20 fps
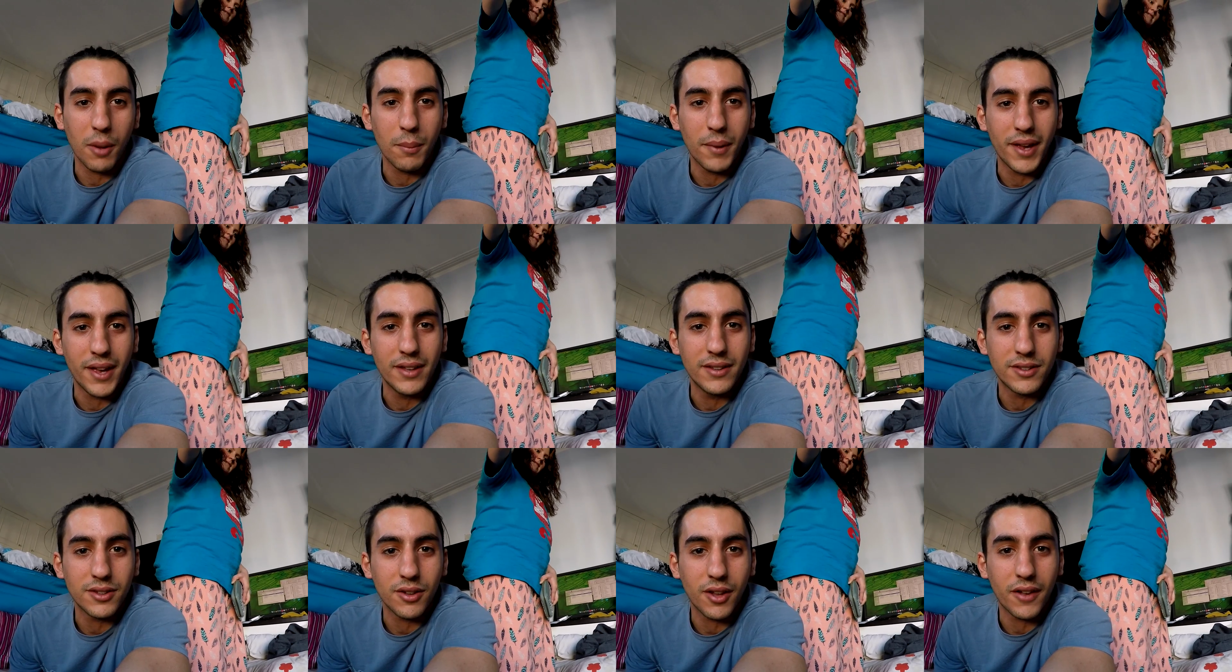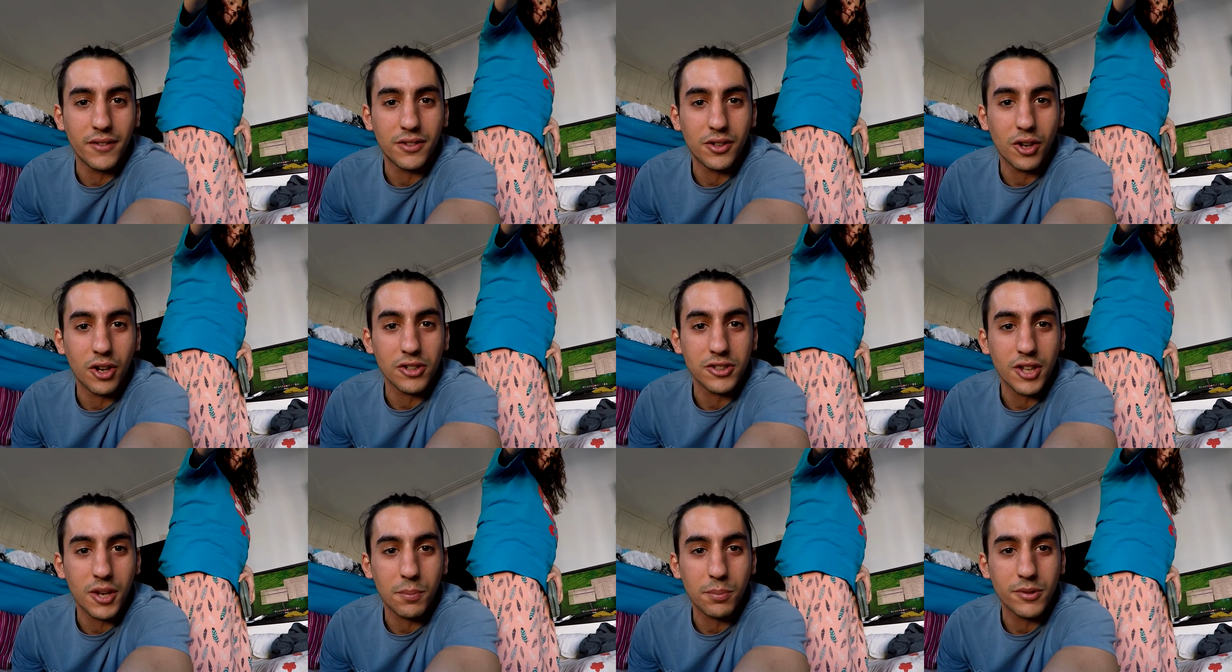I'm here until I have to go to
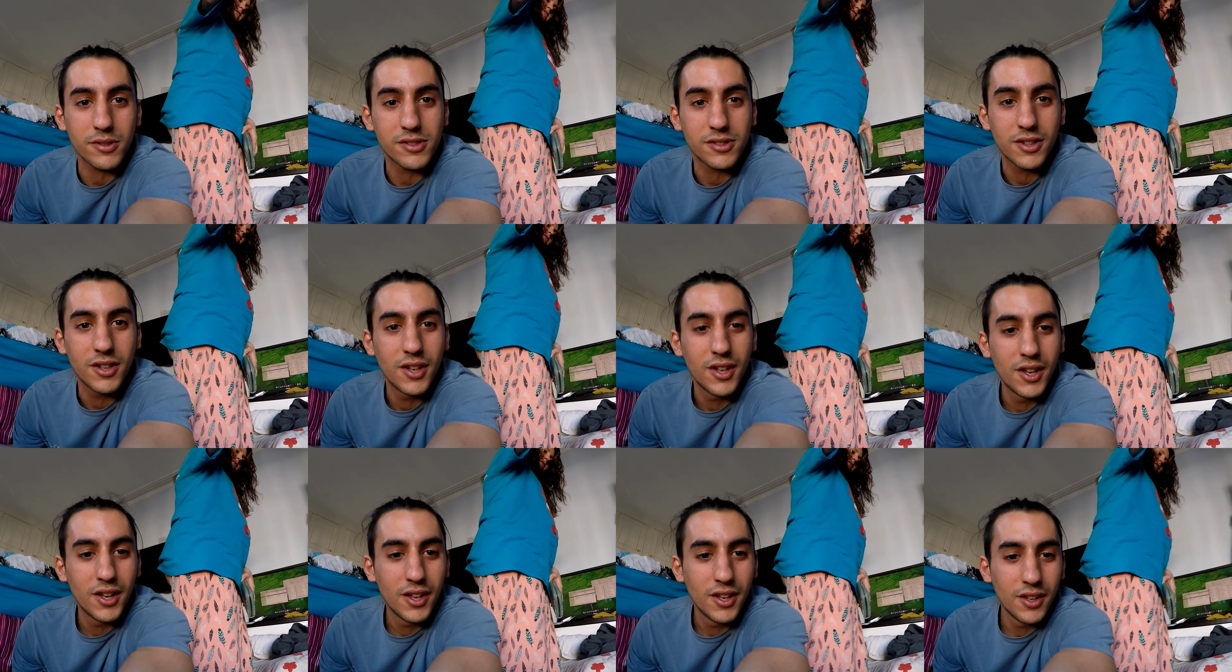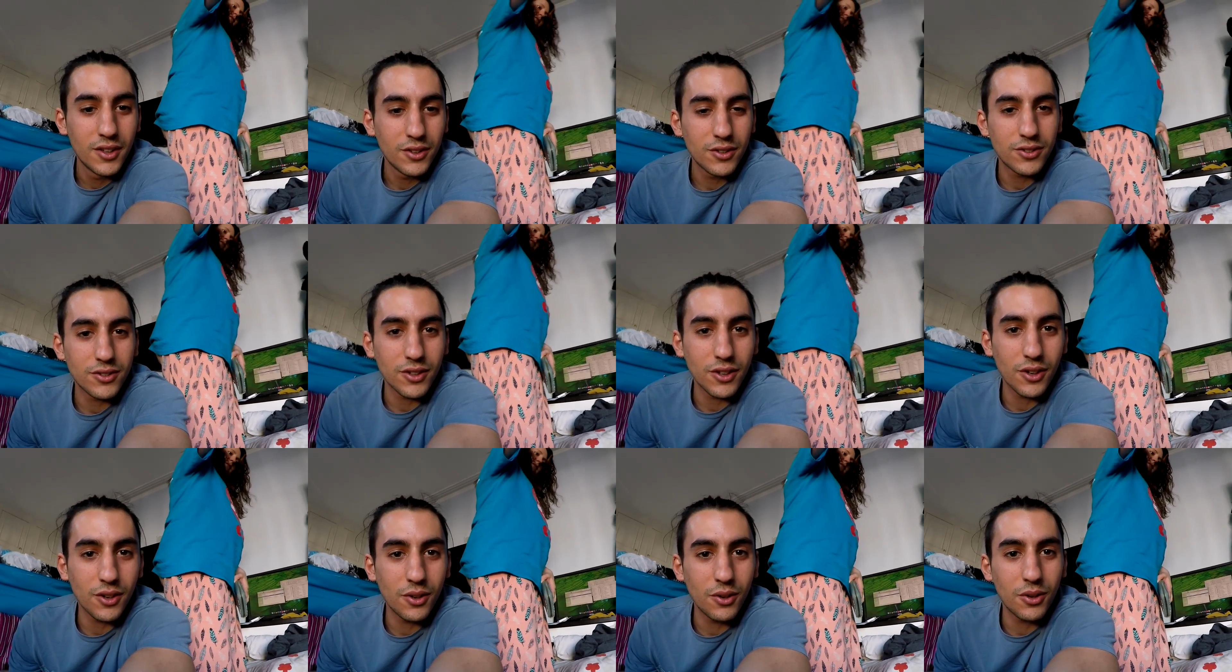Cyprus.
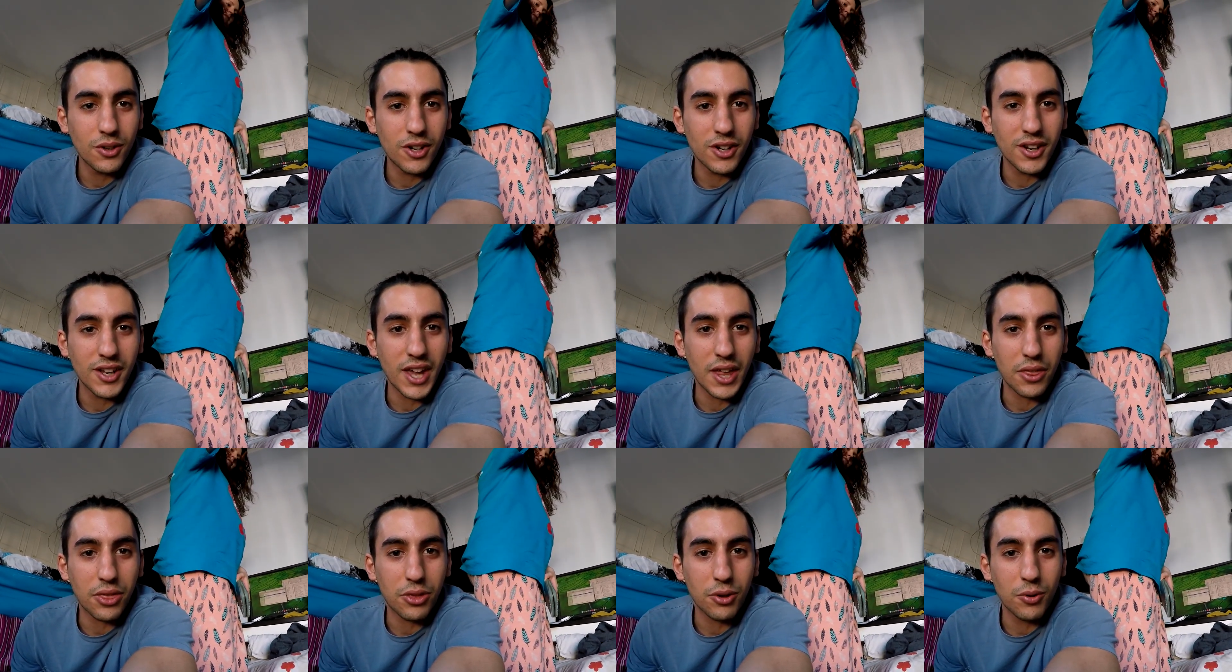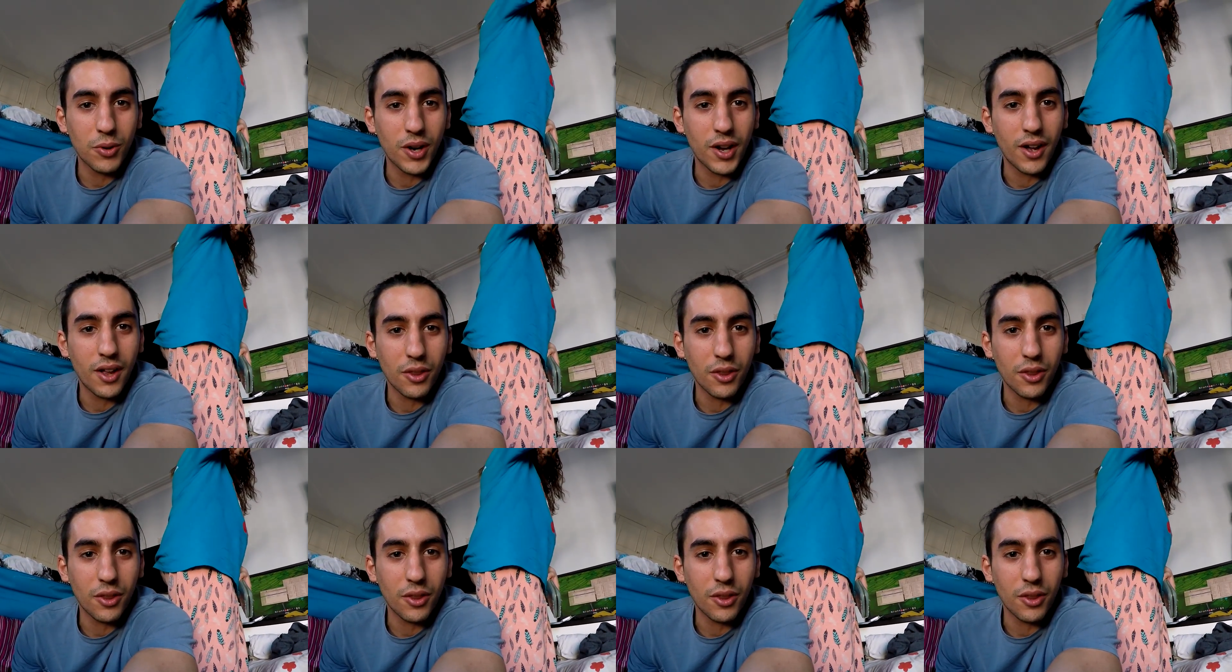So gotta get through it,